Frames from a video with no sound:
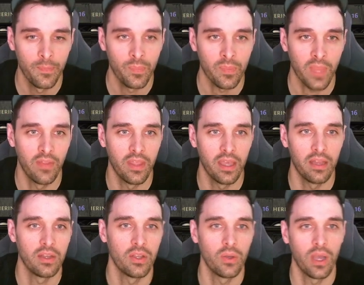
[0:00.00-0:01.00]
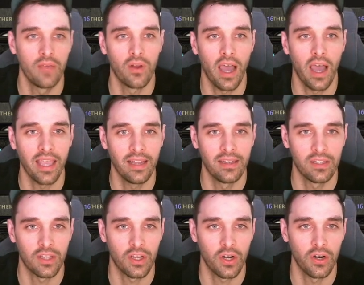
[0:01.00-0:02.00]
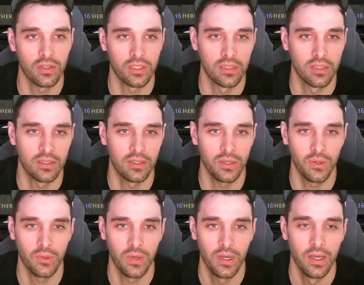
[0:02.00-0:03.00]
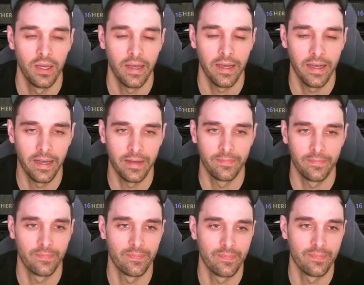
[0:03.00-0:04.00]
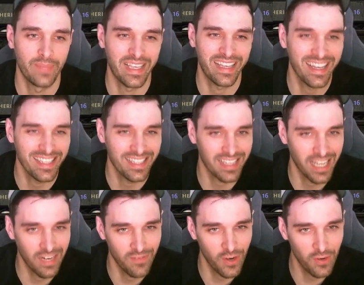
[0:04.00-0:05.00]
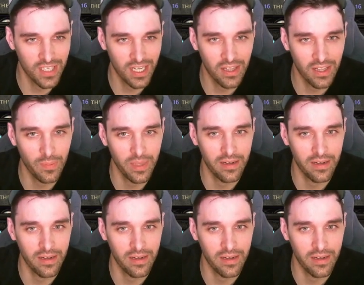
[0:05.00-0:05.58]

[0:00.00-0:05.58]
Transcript: And then you have your heightened curse to because this kind of nerfs it a little bit.